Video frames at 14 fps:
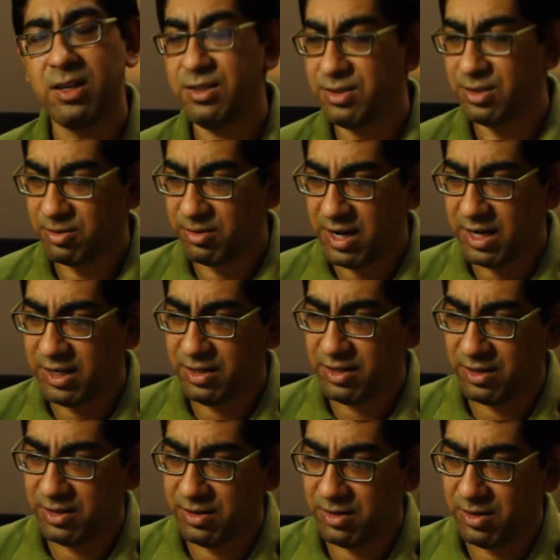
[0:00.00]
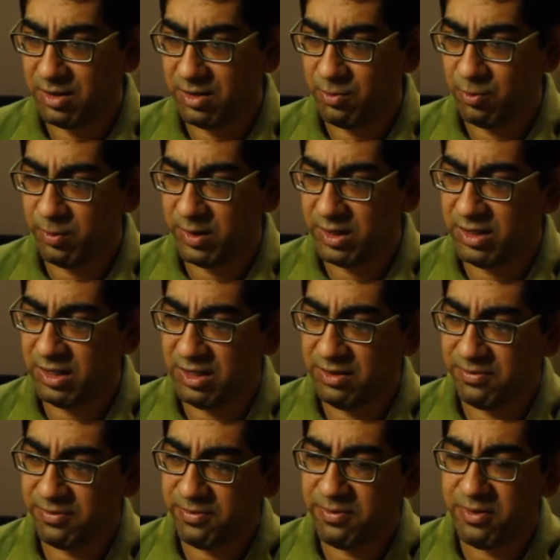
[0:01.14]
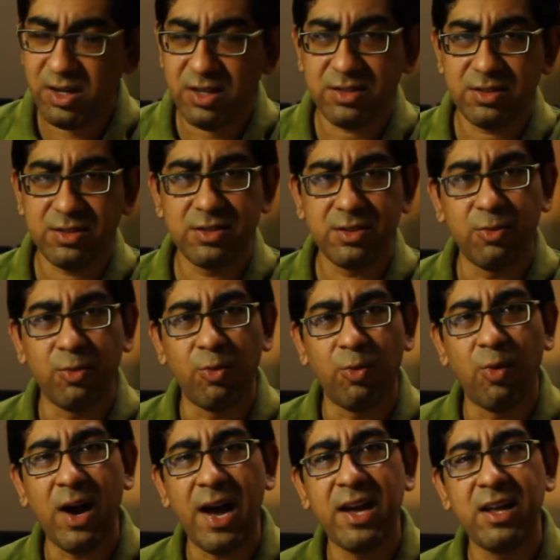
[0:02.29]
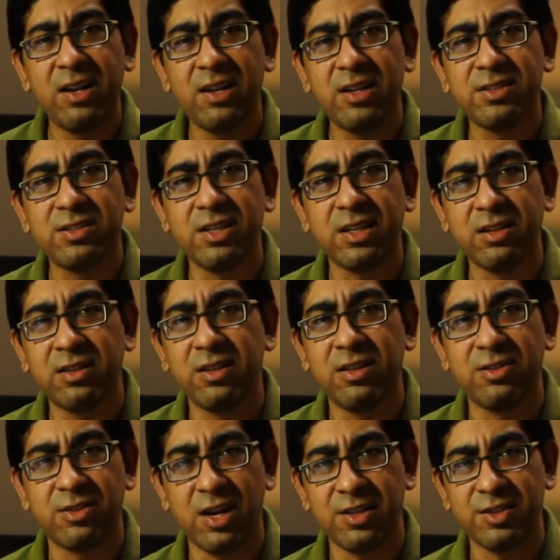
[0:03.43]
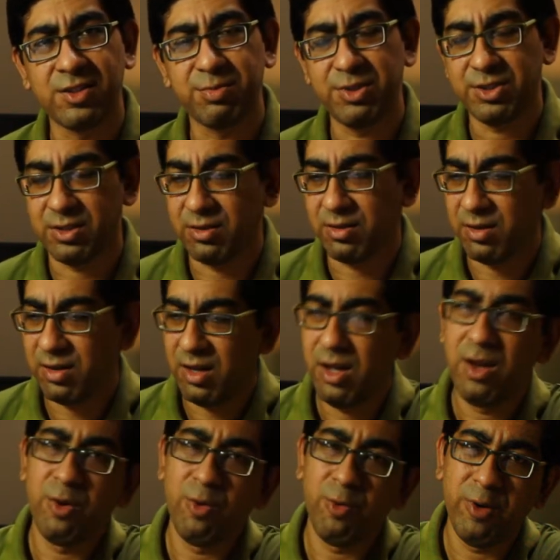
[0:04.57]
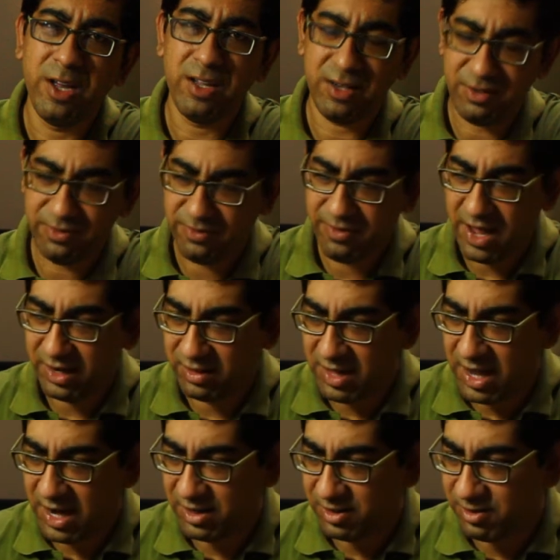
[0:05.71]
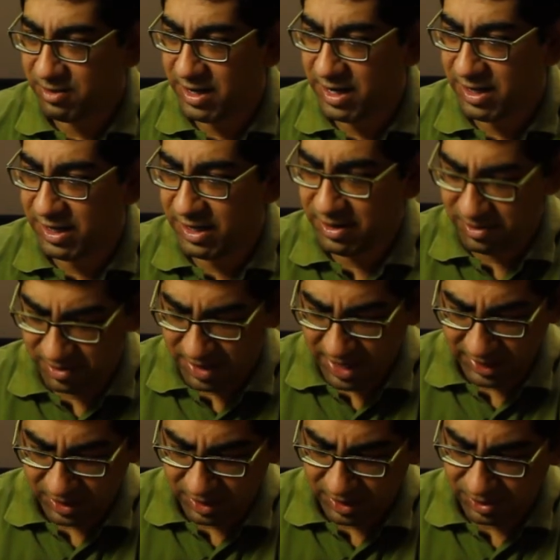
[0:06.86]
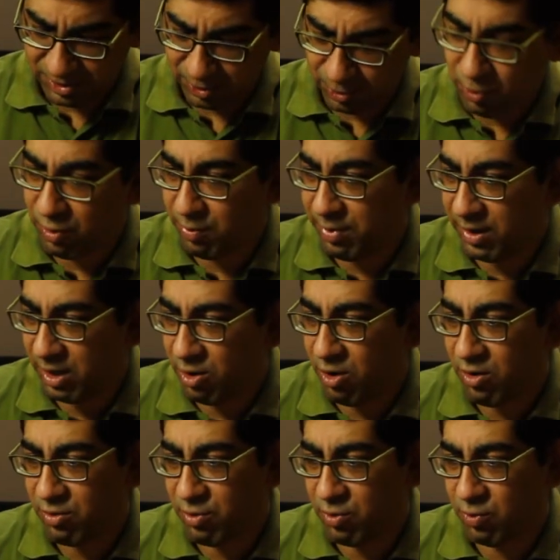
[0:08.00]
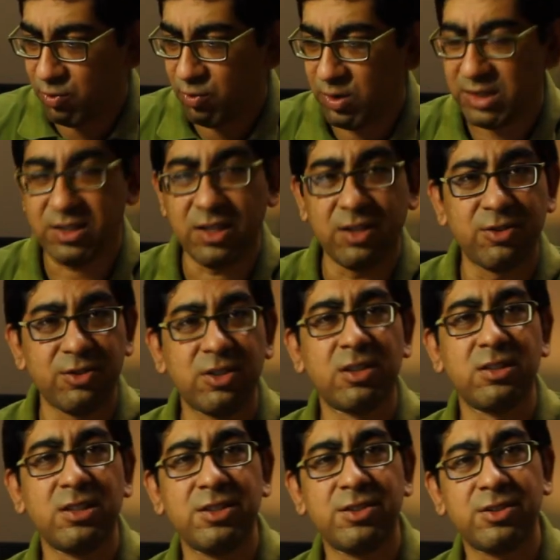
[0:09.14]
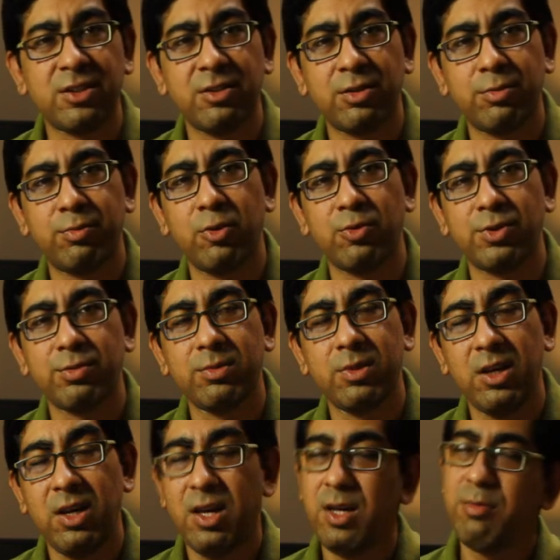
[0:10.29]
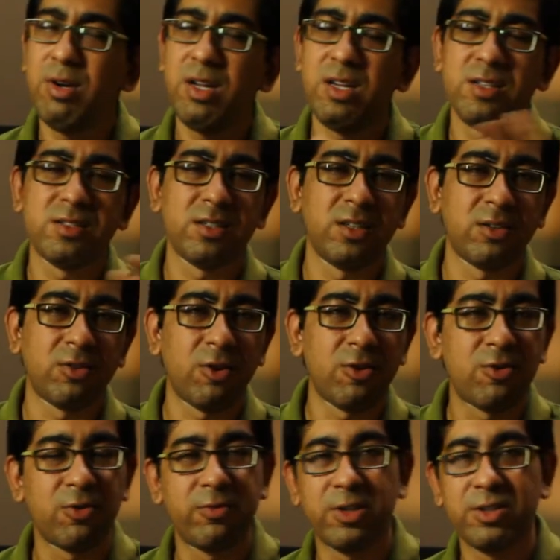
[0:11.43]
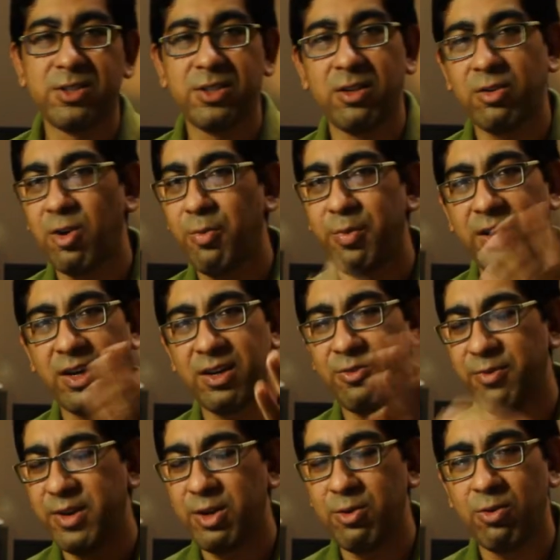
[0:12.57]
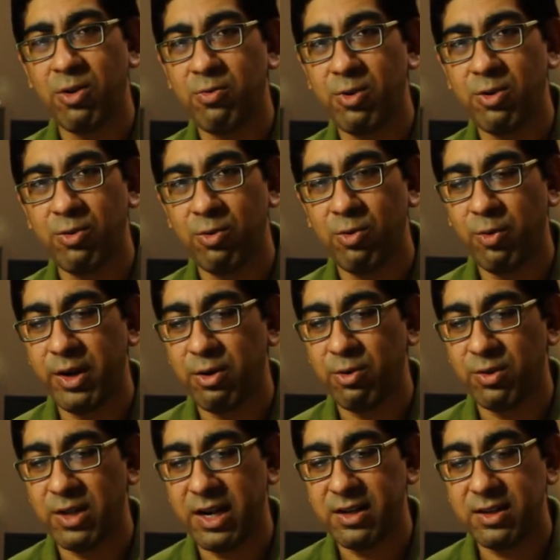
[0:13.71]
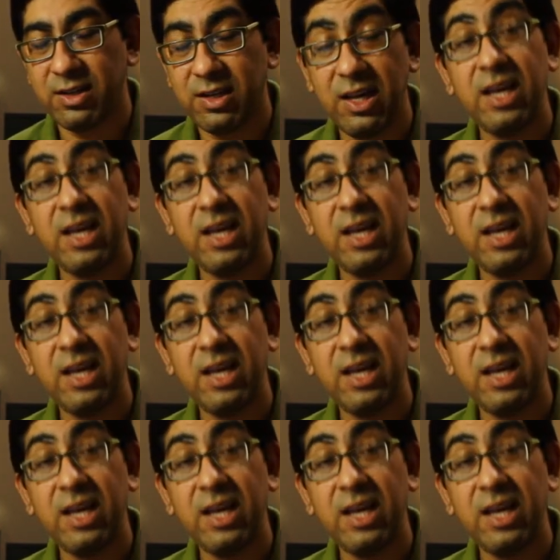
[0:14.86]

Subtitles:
is credited with the first wireless signal transmission, where in fact that credit rightly should belong to Acharya Jagadish Chandra Bose. But it's a controversial topic and we do not want to go into that.